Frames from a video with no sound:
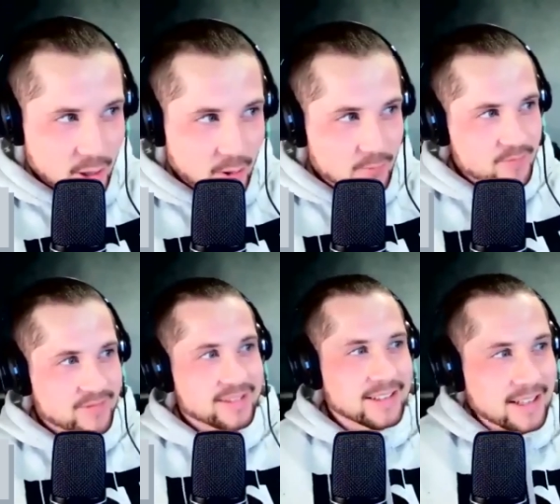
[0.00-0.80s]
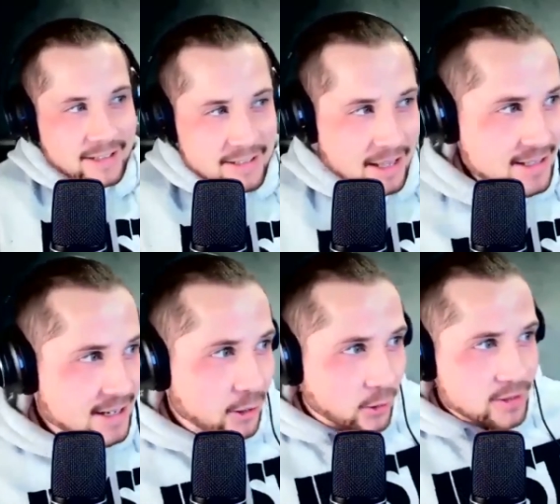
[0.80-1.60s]
go. That's
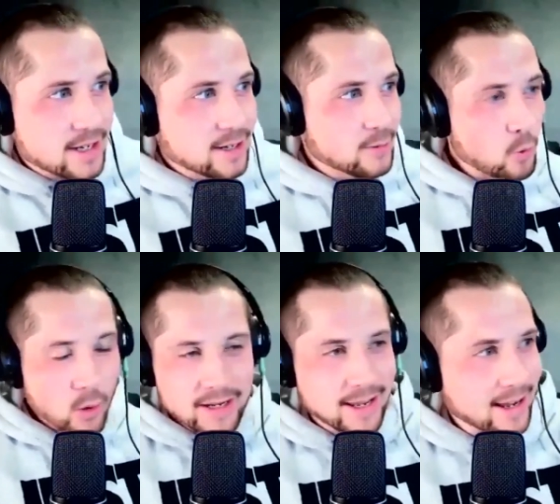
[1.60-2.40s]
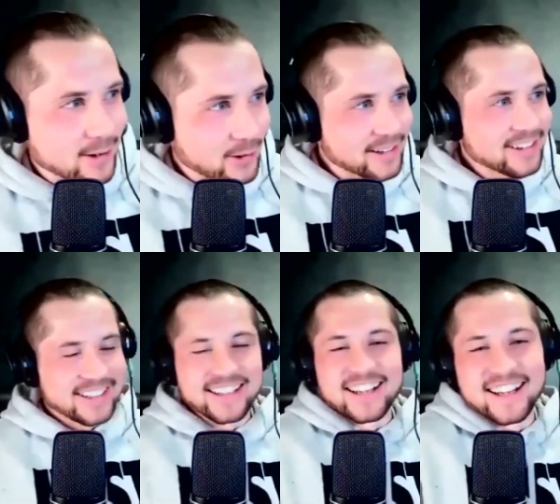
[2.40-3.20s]
it. I'm gonna say YK, okay?
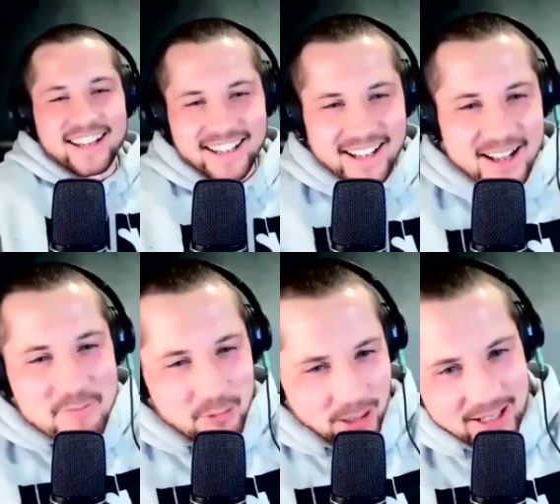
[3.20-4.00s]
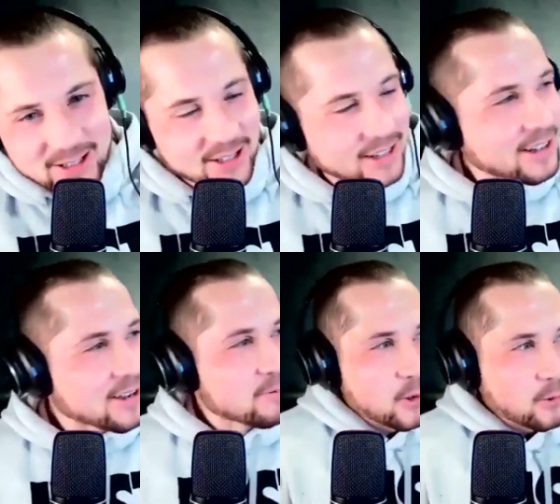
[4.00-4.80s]
But like
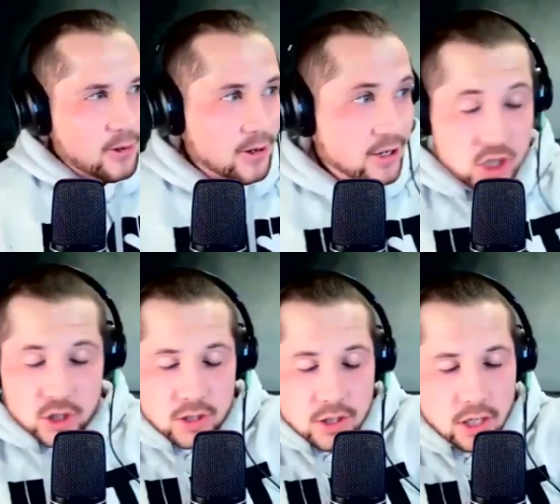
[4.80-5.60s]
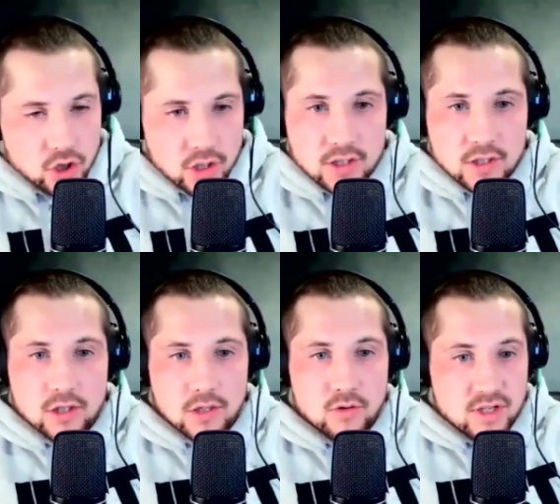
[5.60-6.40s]
we'll go with her initials. Yeah,
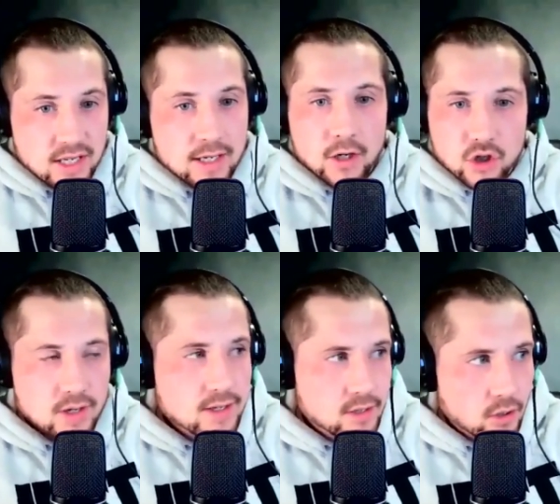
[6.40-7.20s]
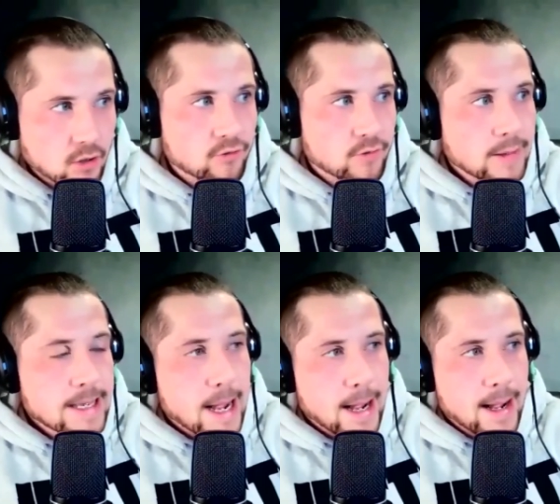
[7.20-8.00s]
she's resilient. She is tough,
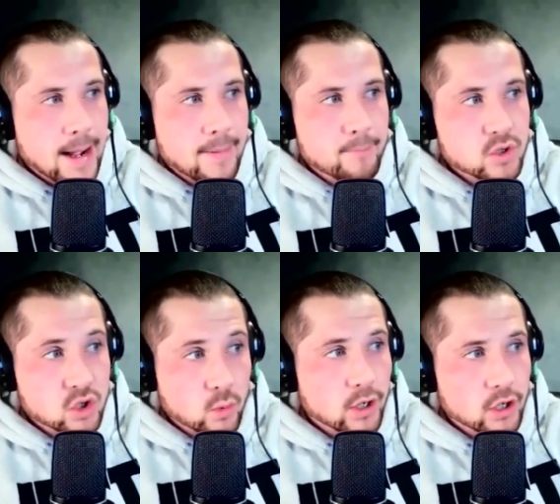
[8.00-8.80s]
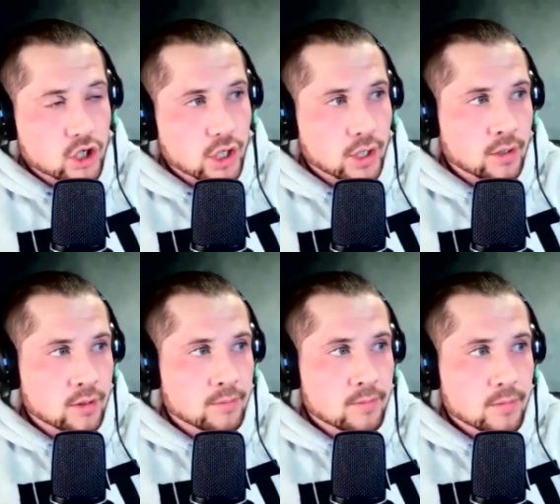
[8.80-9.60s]
So whether she
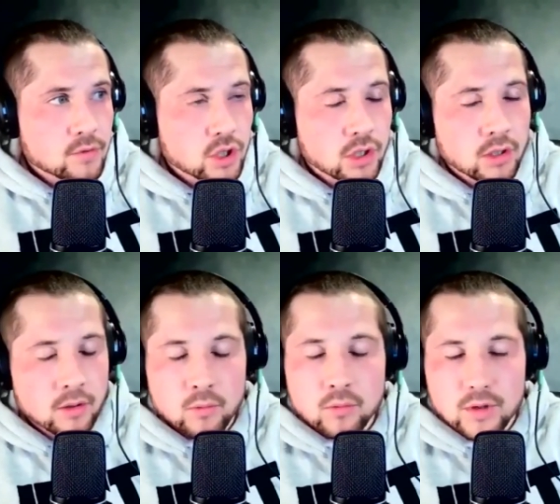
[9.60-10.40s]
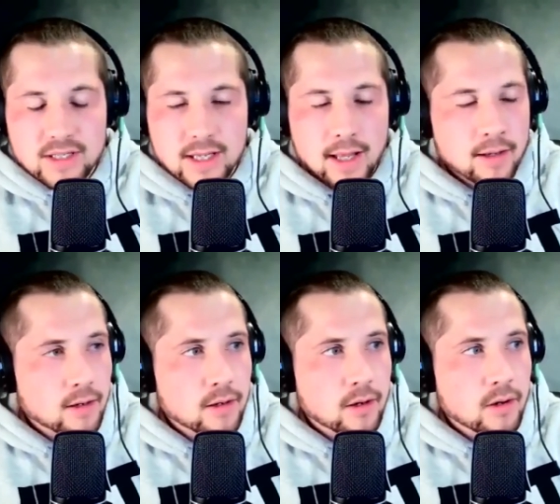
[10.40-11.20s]
can withstand
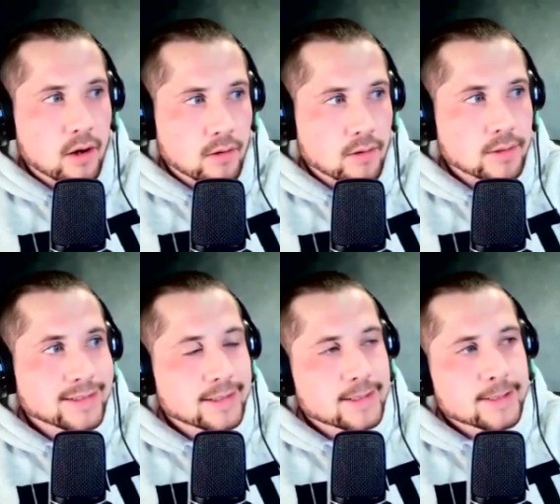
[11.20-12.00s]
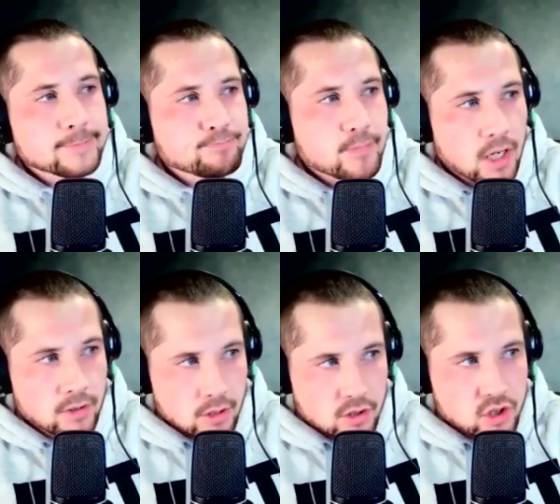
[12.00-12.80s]
our
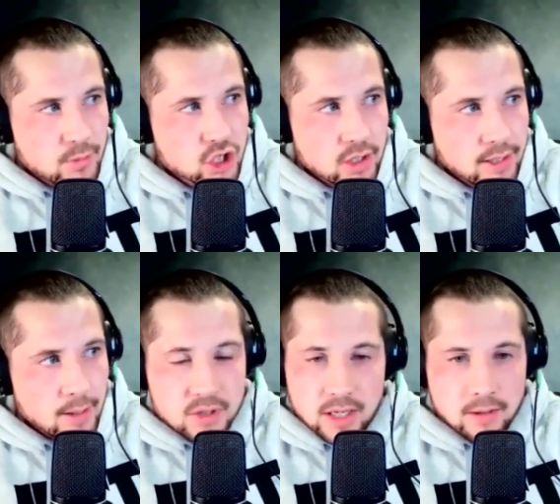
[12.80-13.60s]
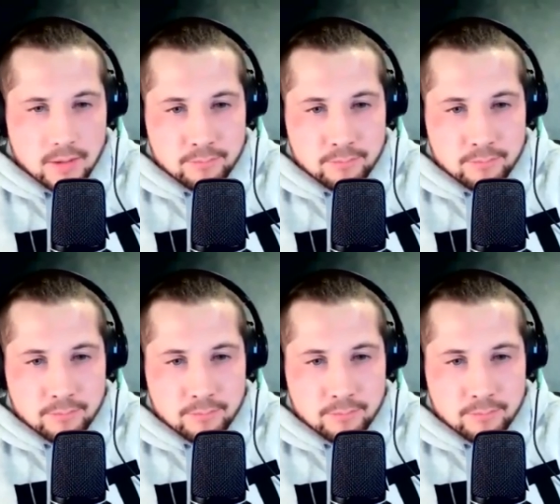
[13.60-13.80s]
the submission attempts, and